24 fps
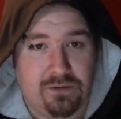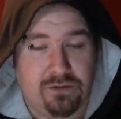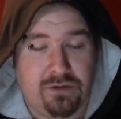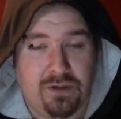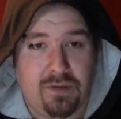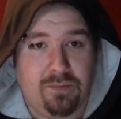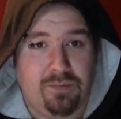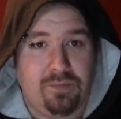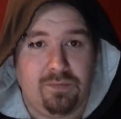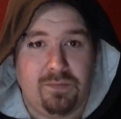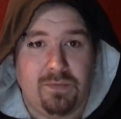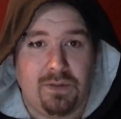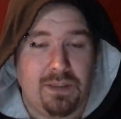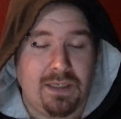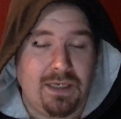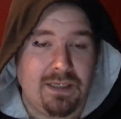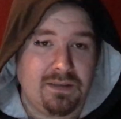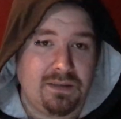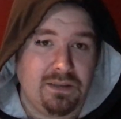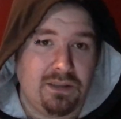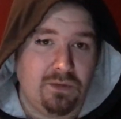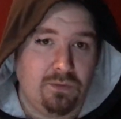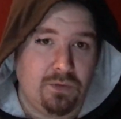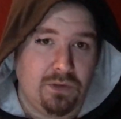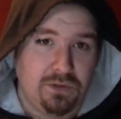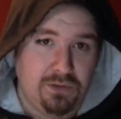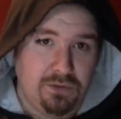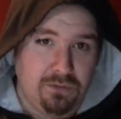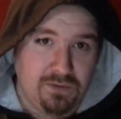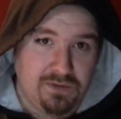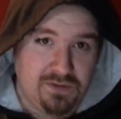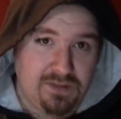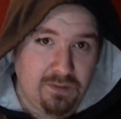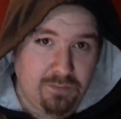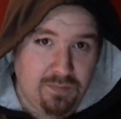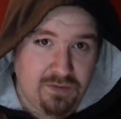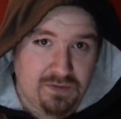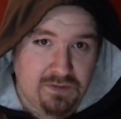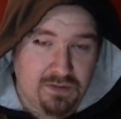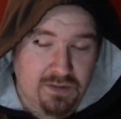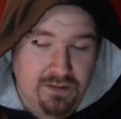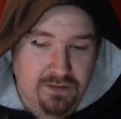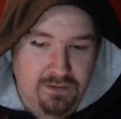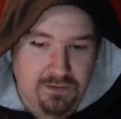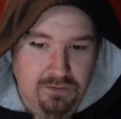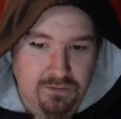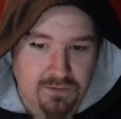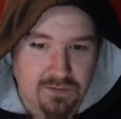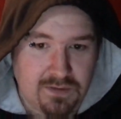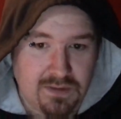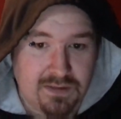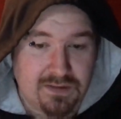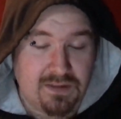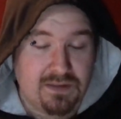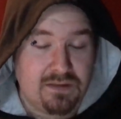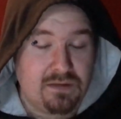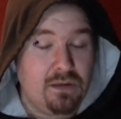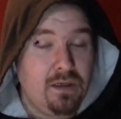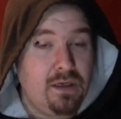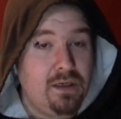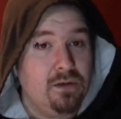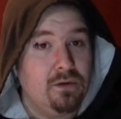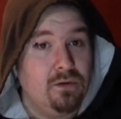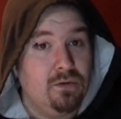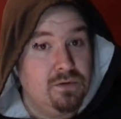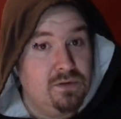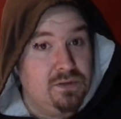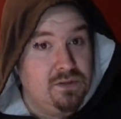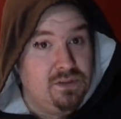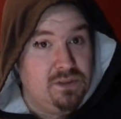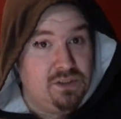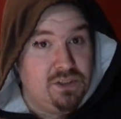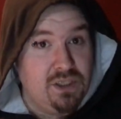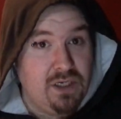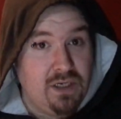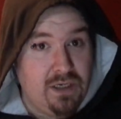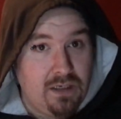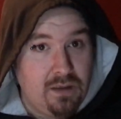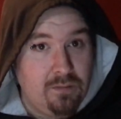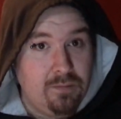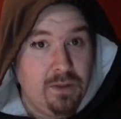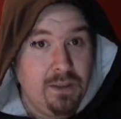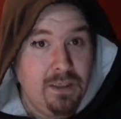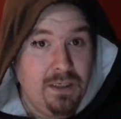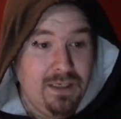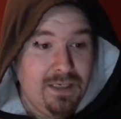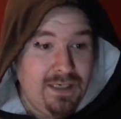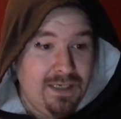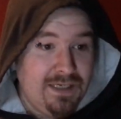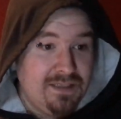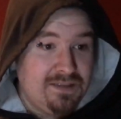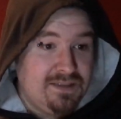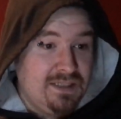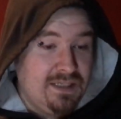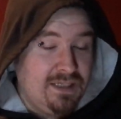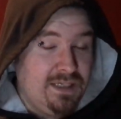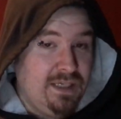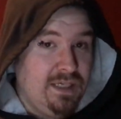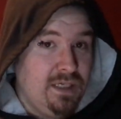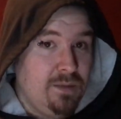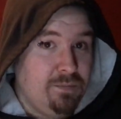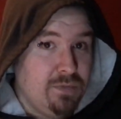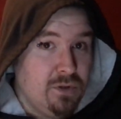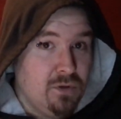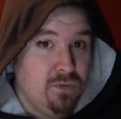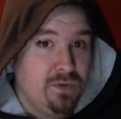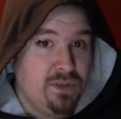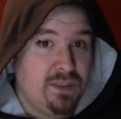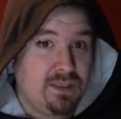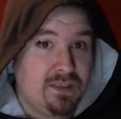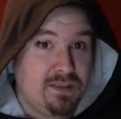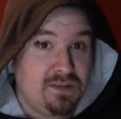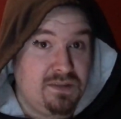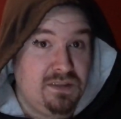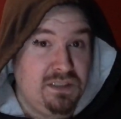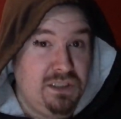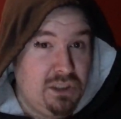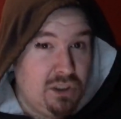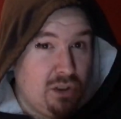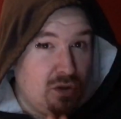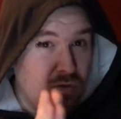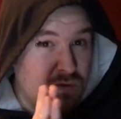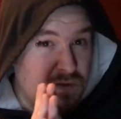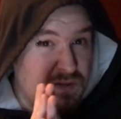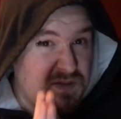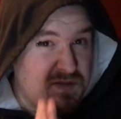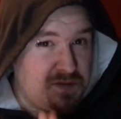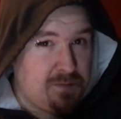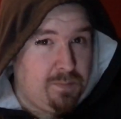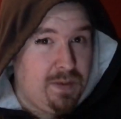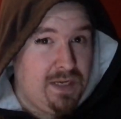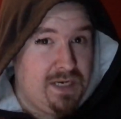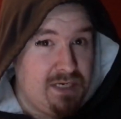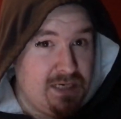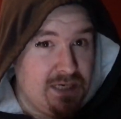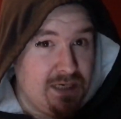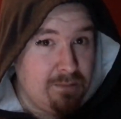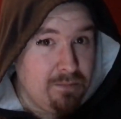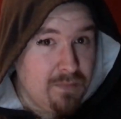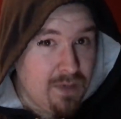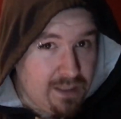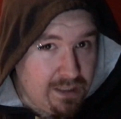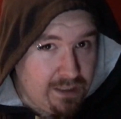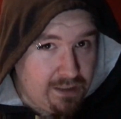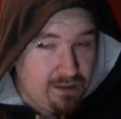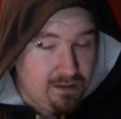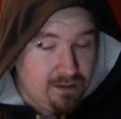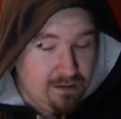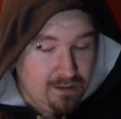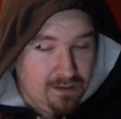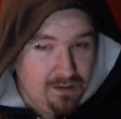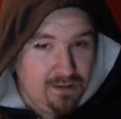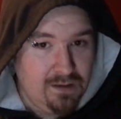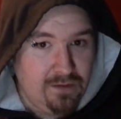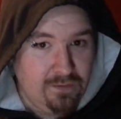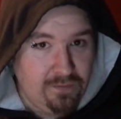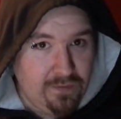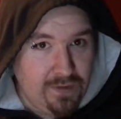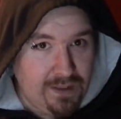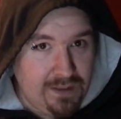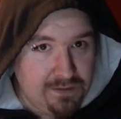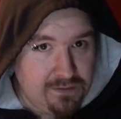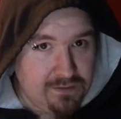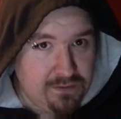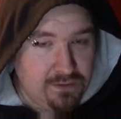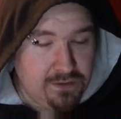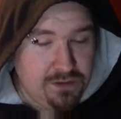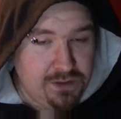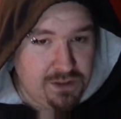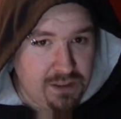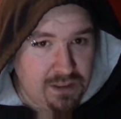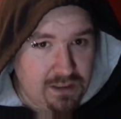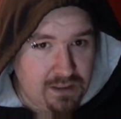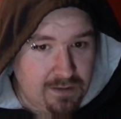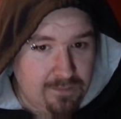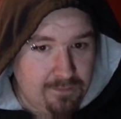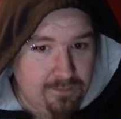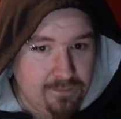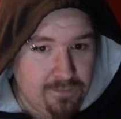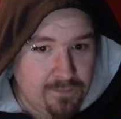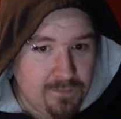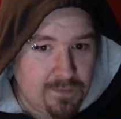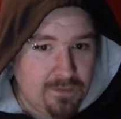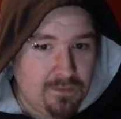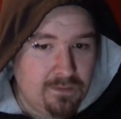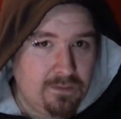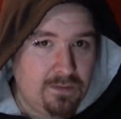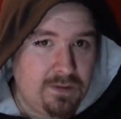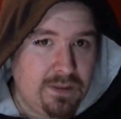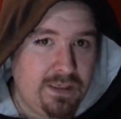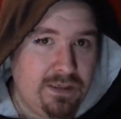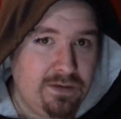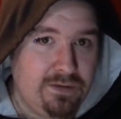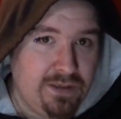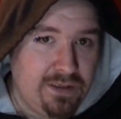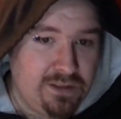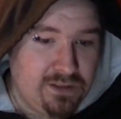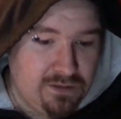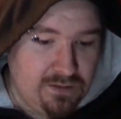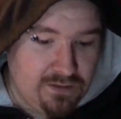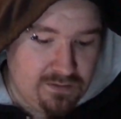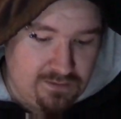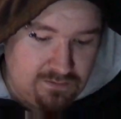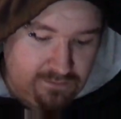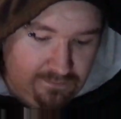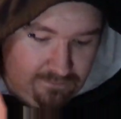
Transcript: trip, the last thing you want to do is tip a slot host, because the slot host's job is to keep you in the casino spending money. That's their job. Okay,